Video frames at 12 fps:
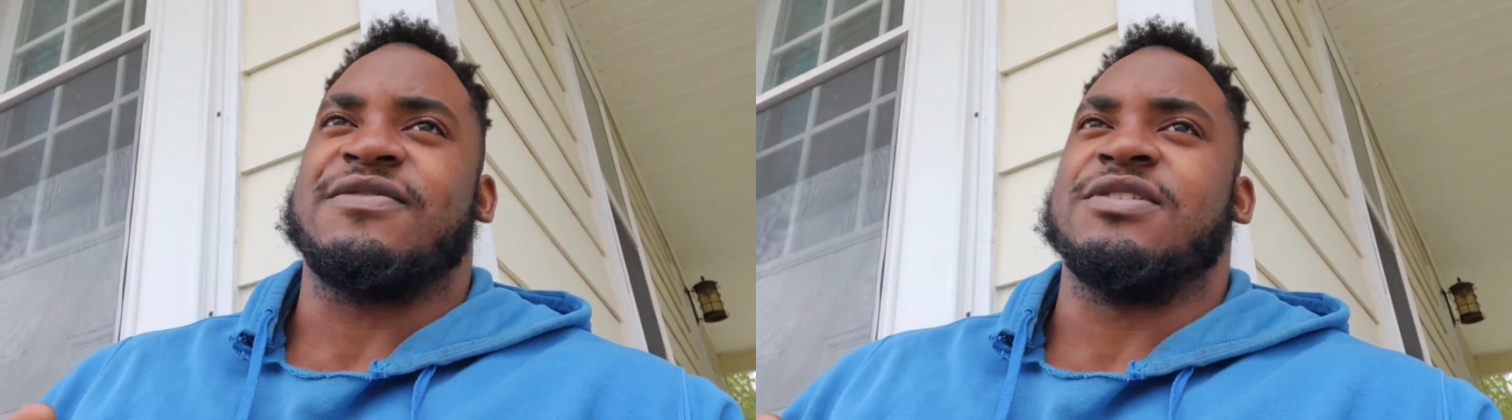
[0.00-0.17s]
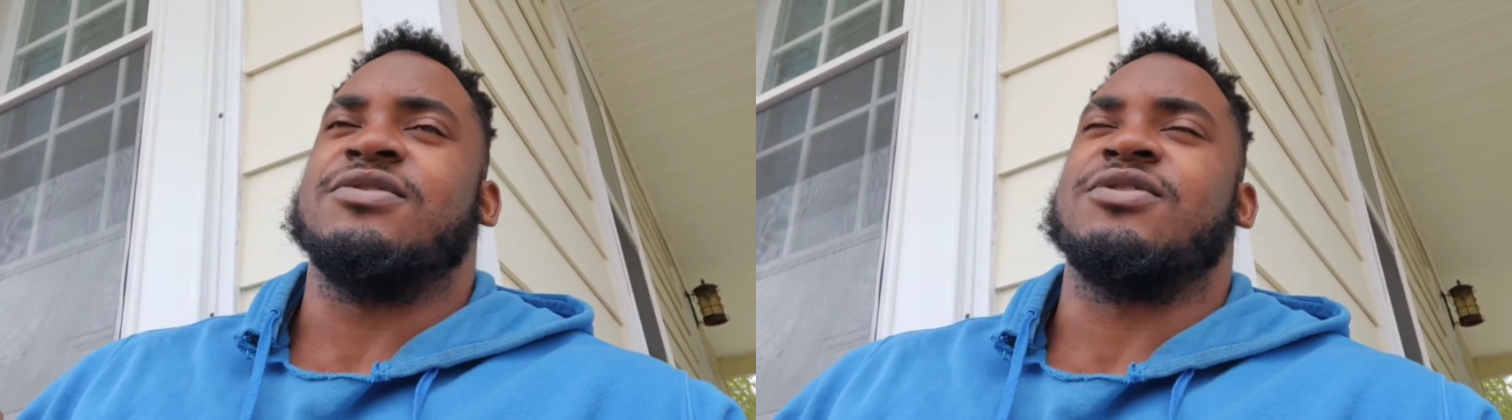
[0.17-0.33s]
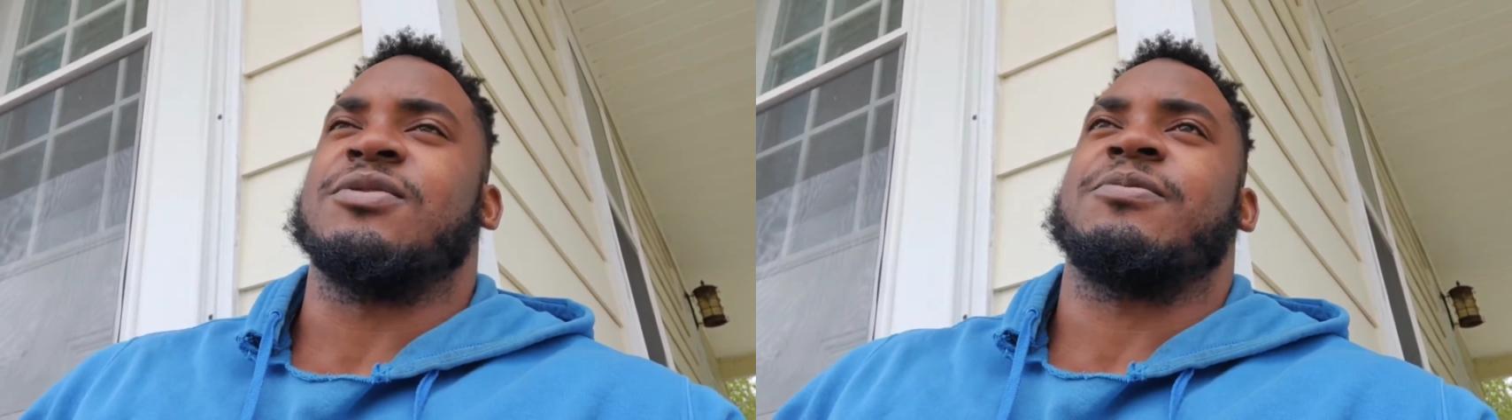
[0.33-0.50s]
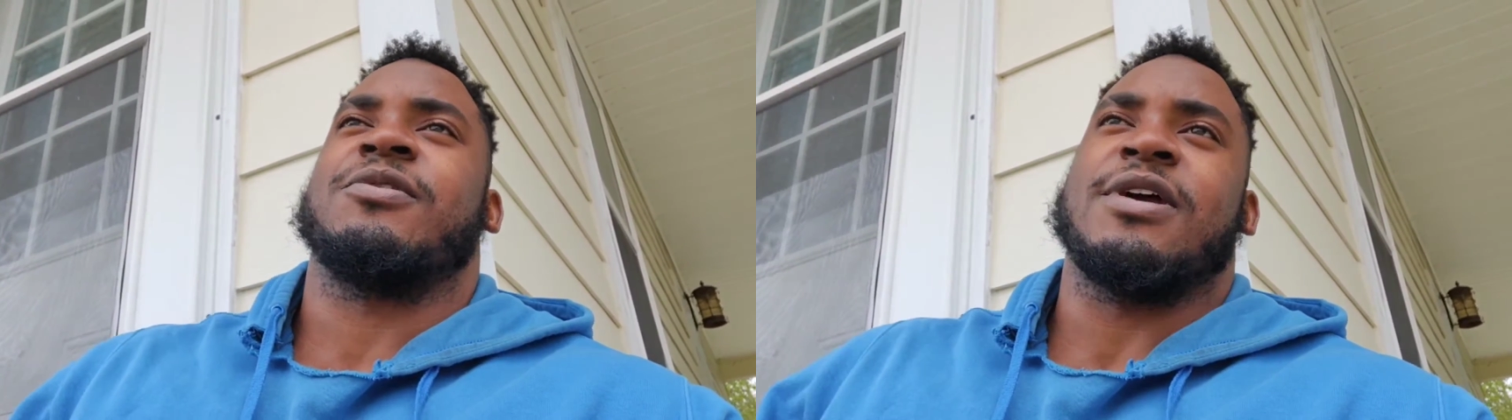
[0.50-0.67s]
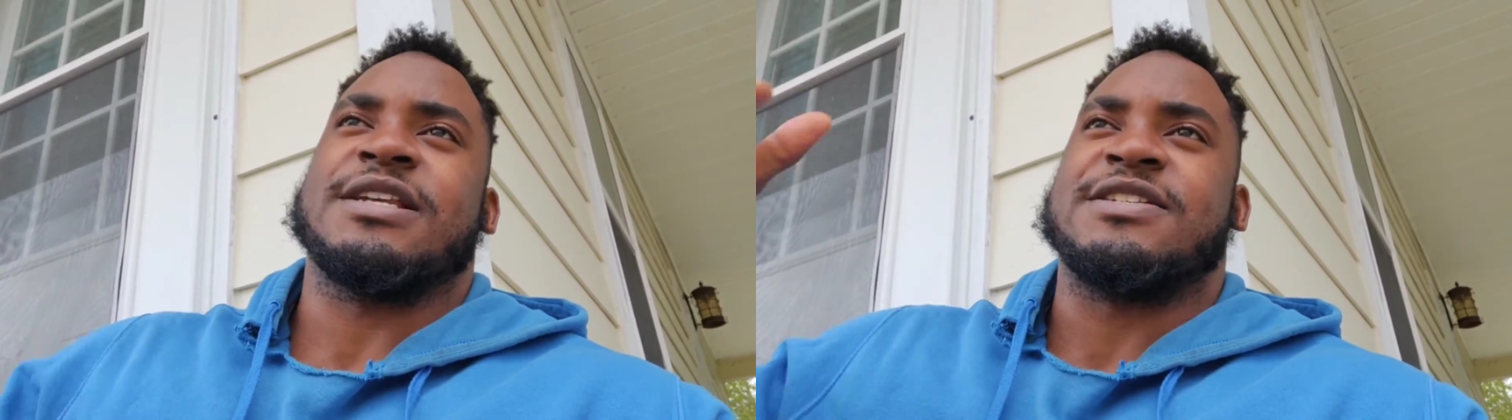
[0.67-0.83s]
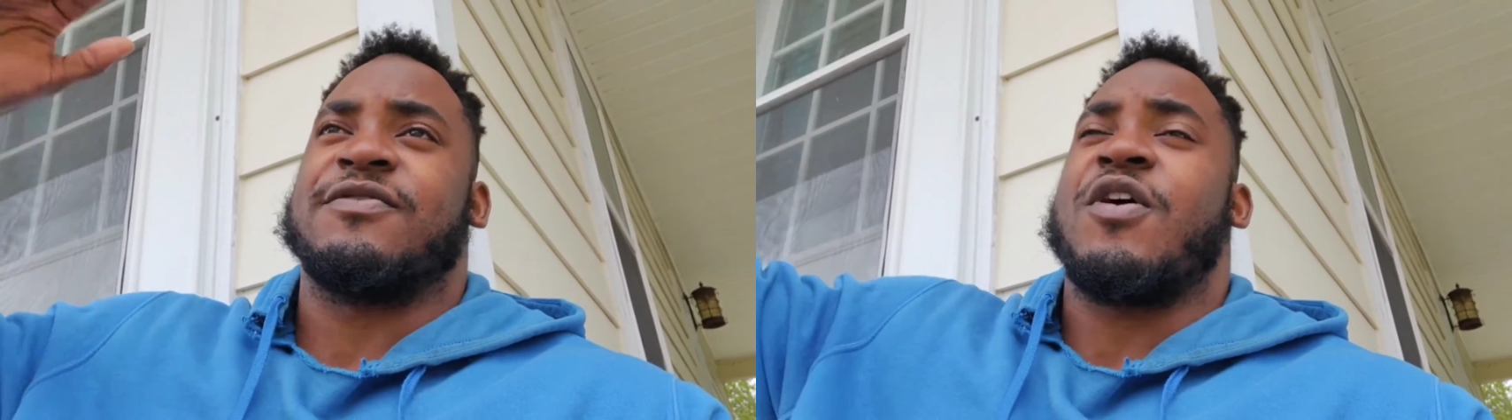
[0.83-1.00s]
if you do the
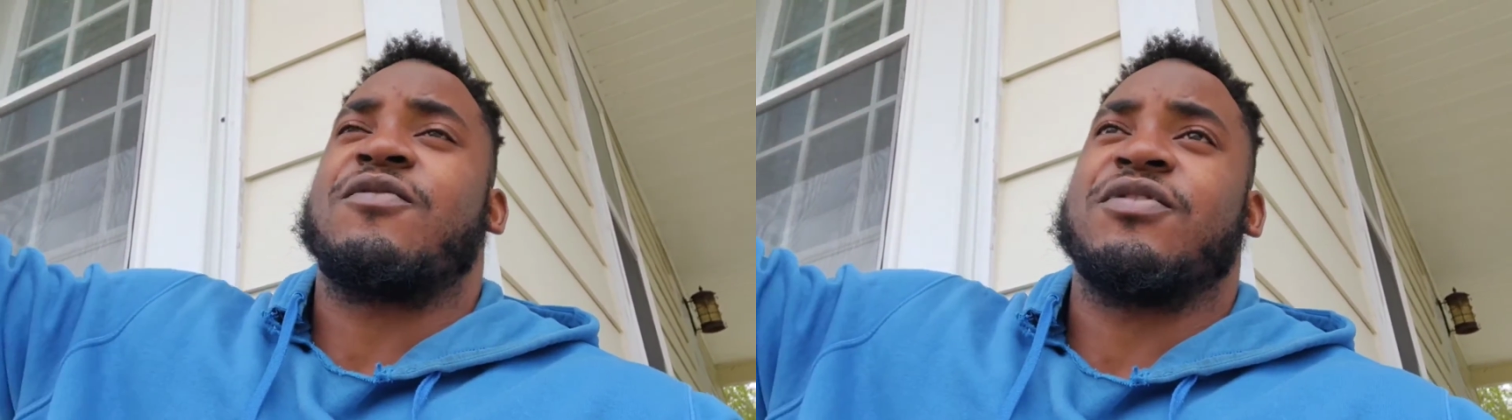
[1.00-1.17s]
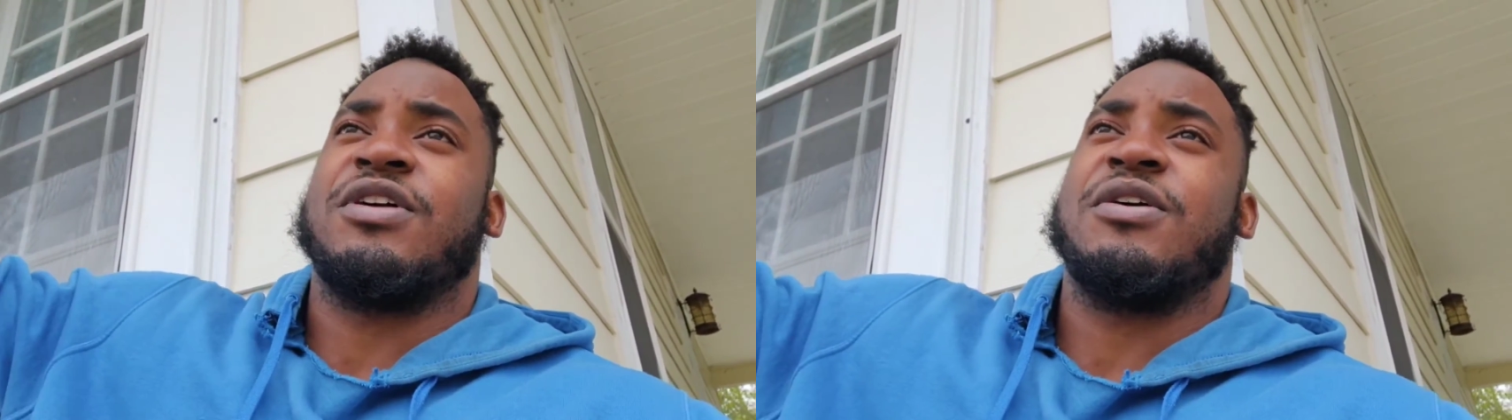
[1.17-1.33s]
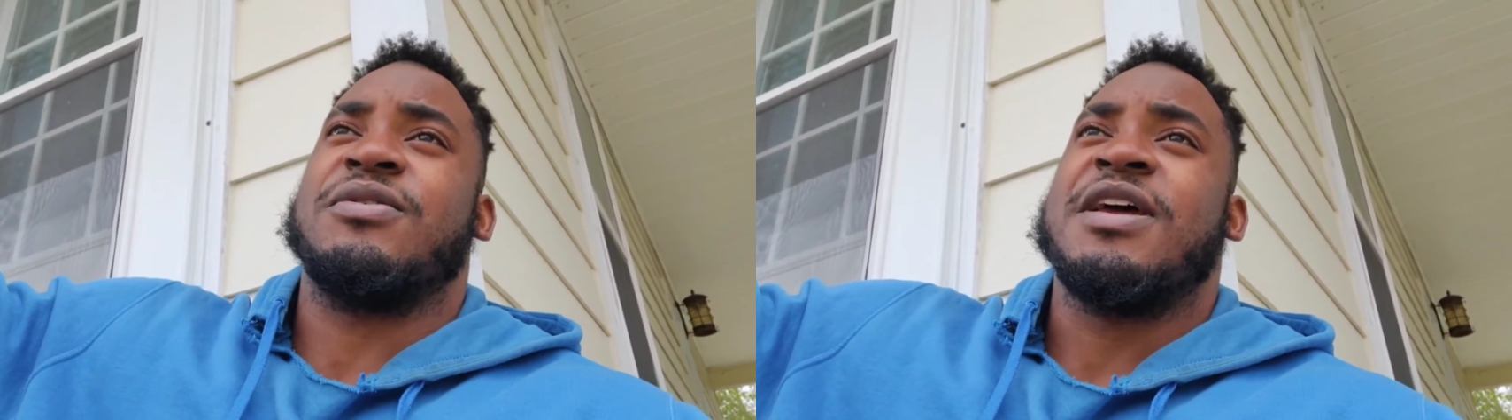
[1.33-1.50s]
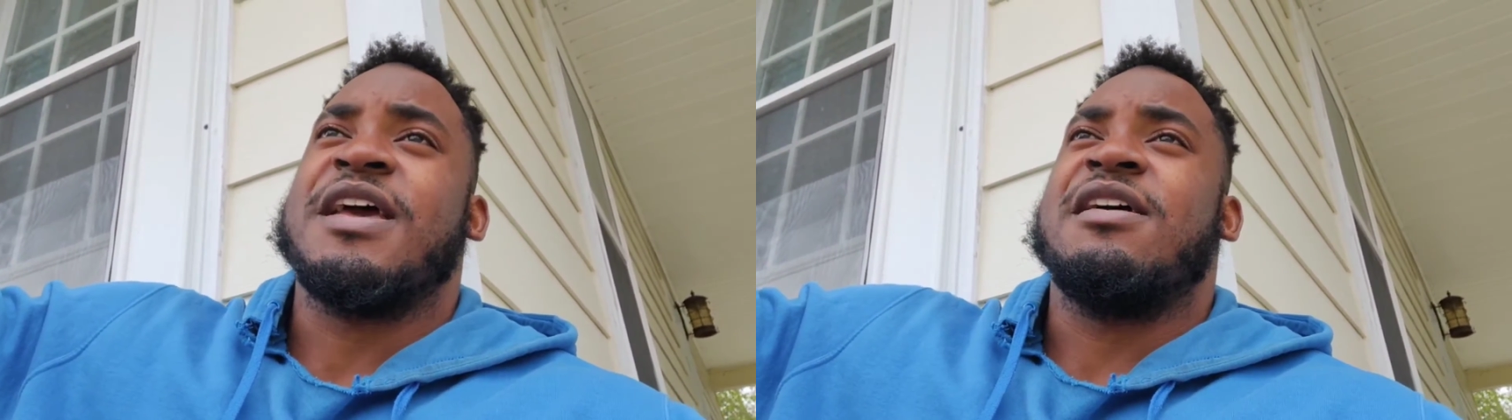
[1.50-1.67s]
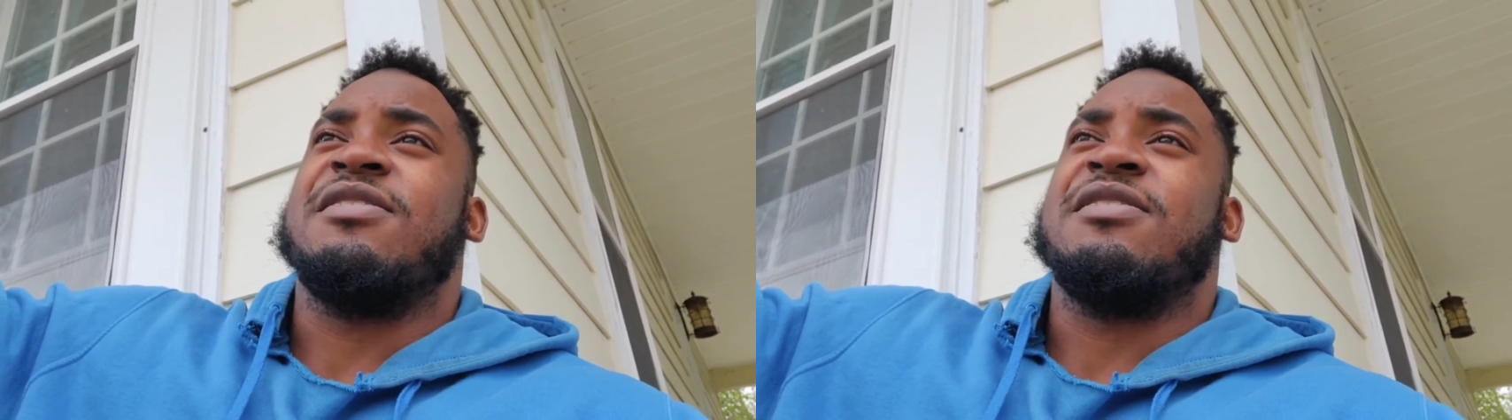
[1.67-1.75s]
progressive overload,